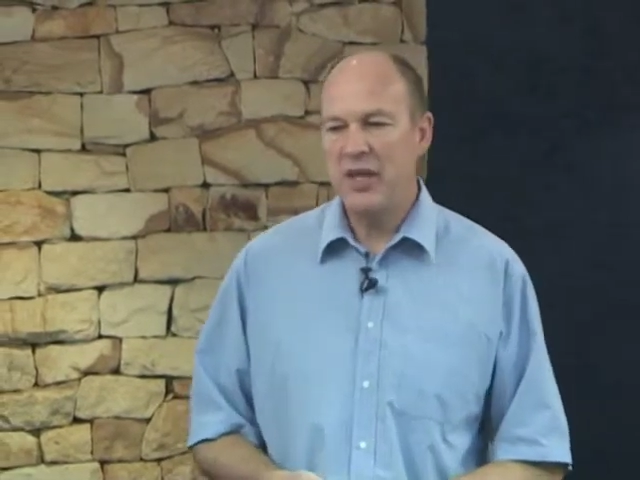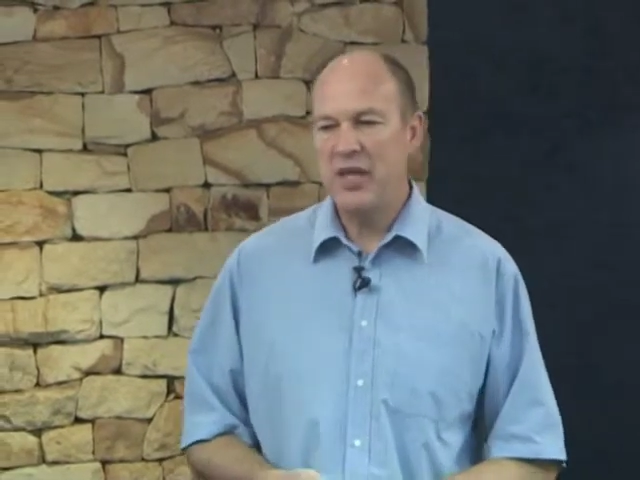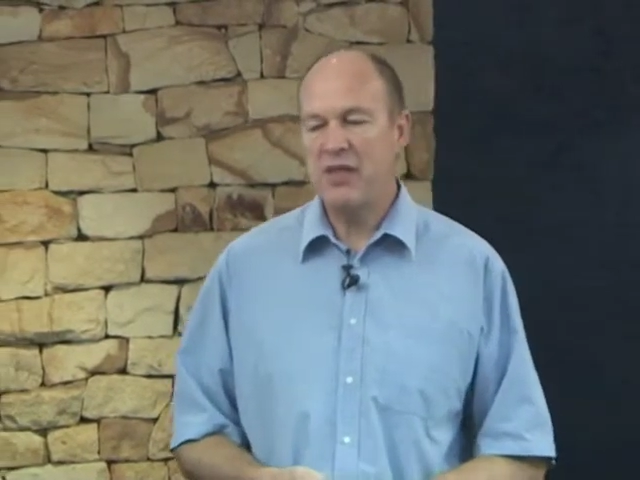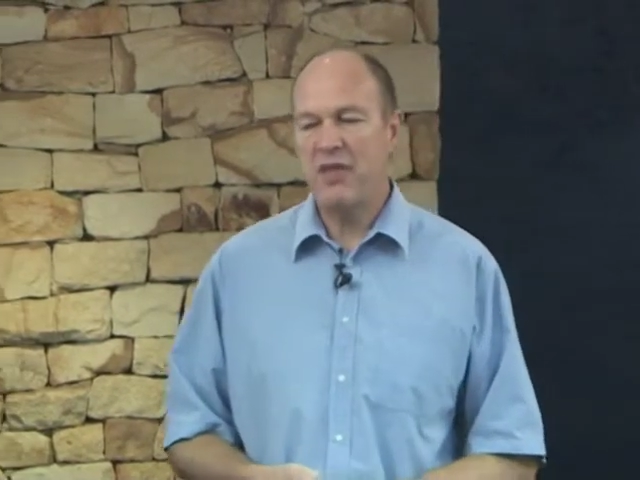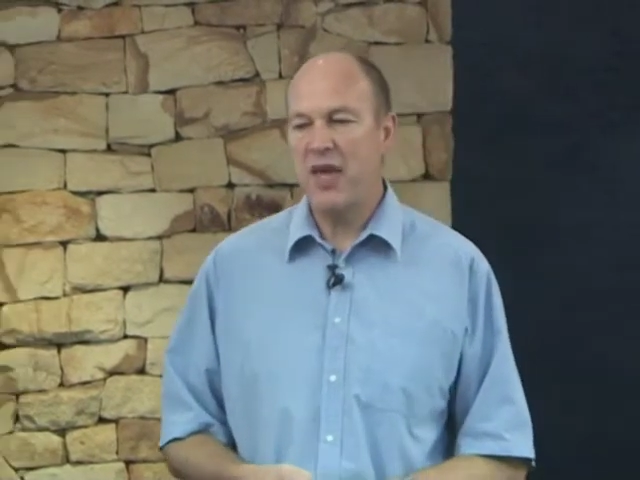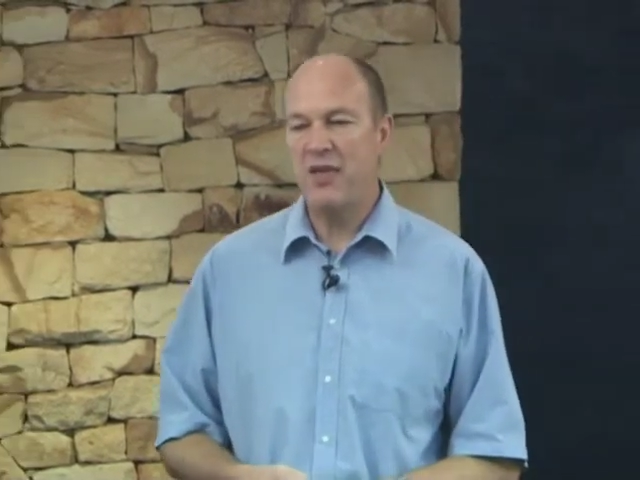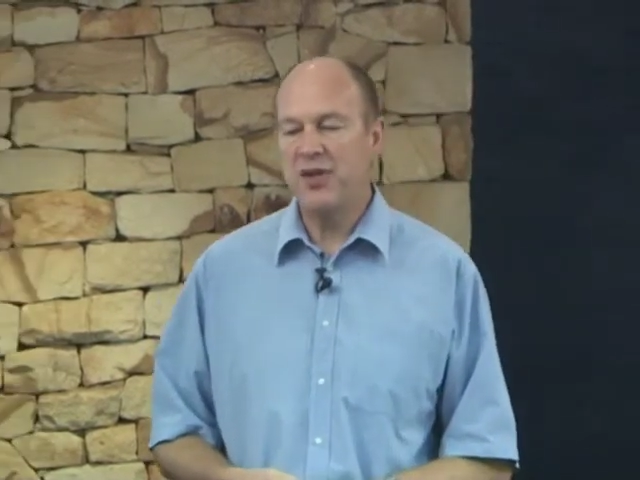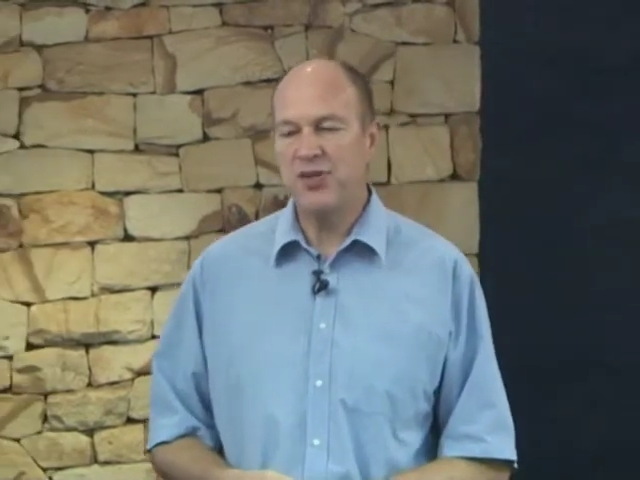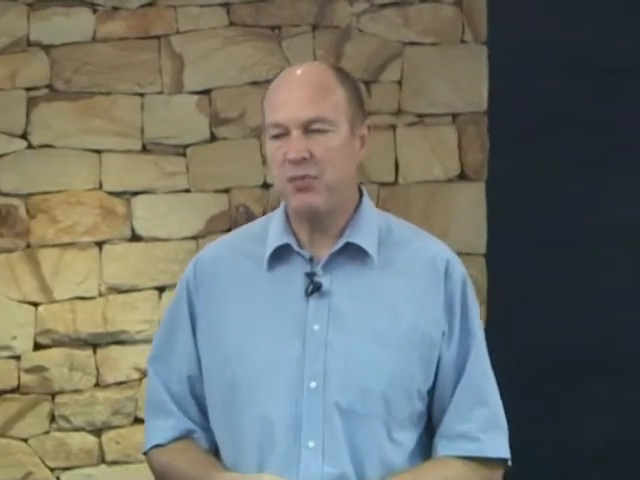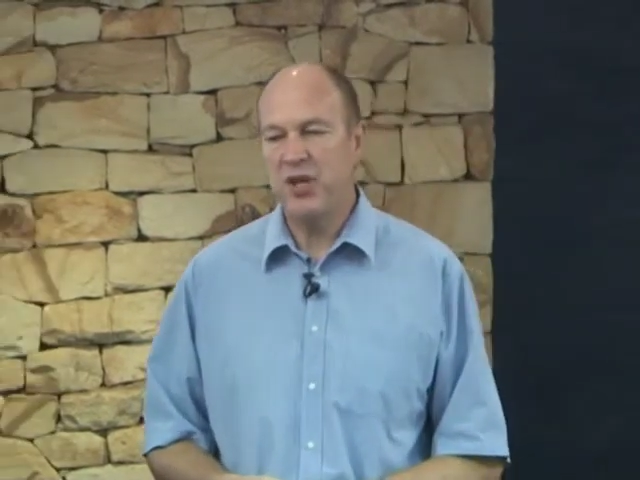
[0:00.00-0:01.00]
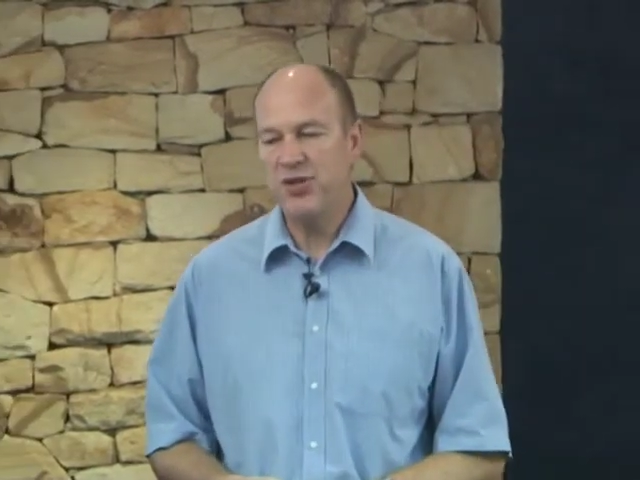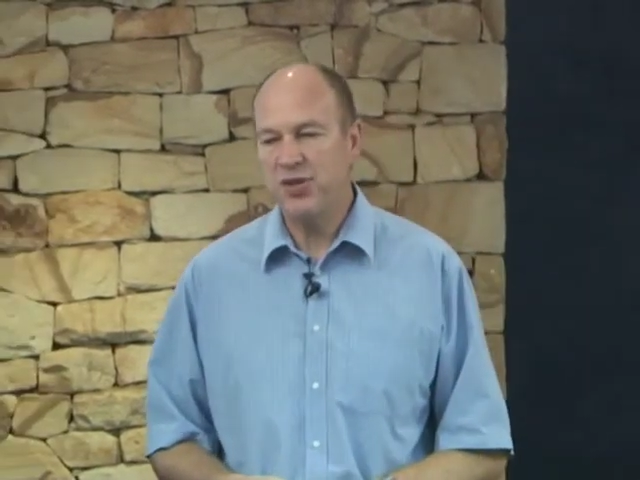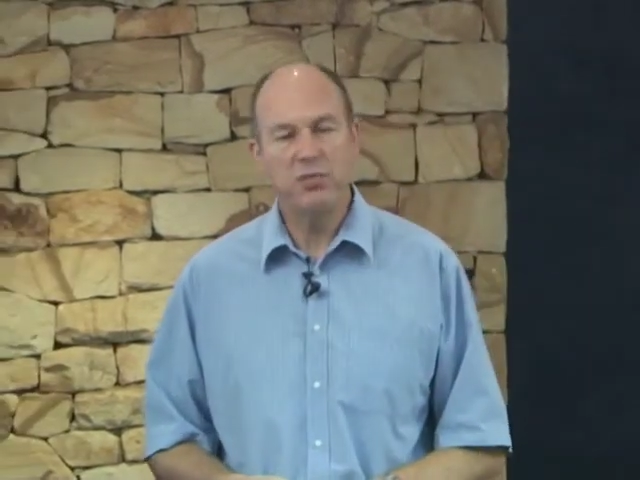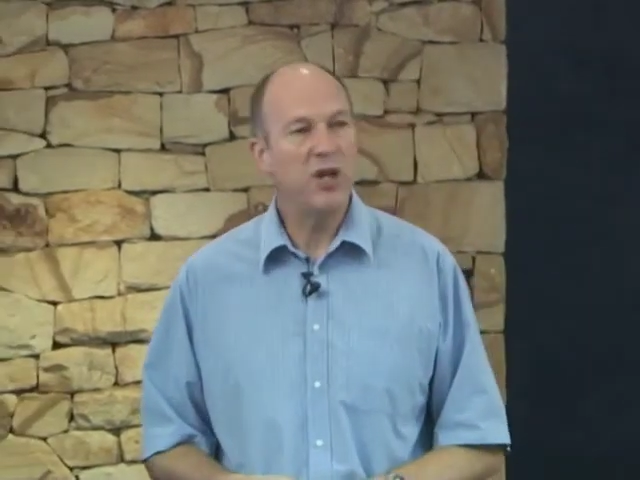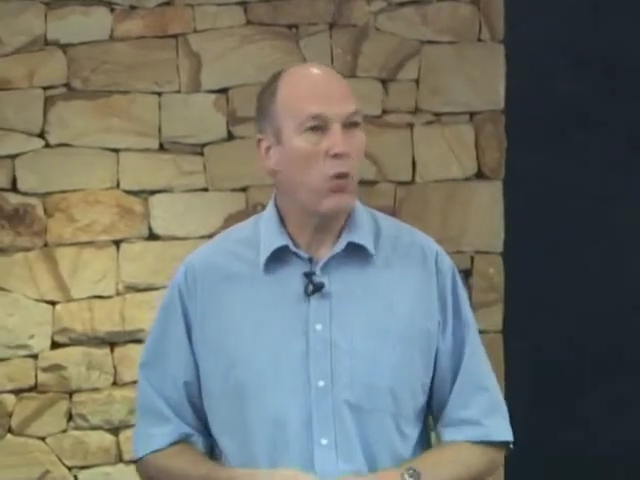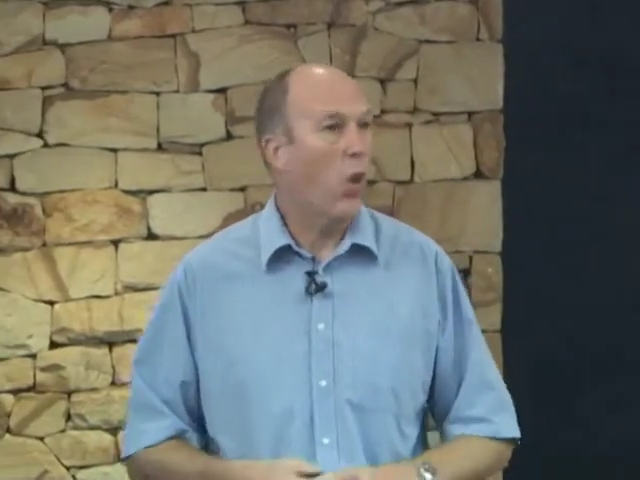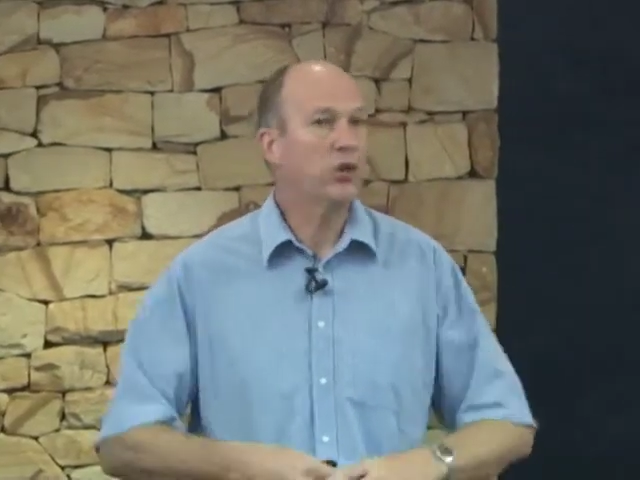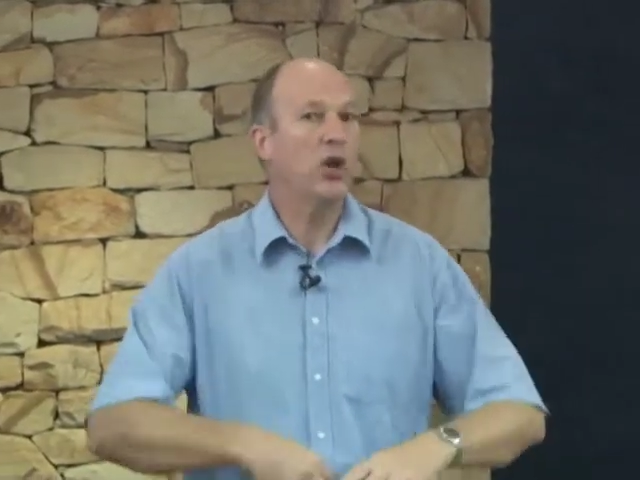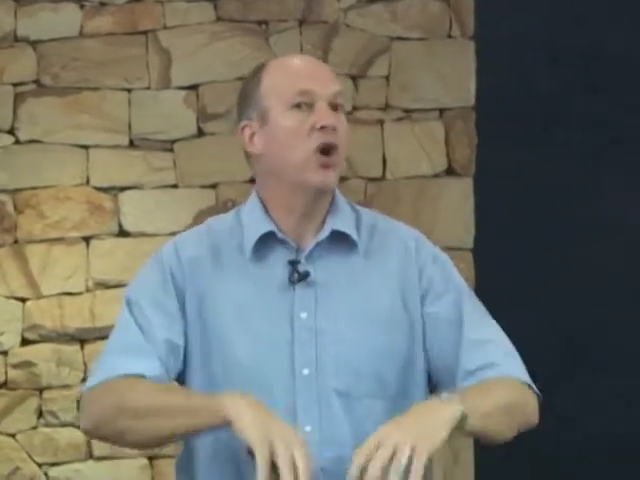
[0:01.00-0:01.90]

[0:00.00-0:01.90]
he, they, they sim- he simply walked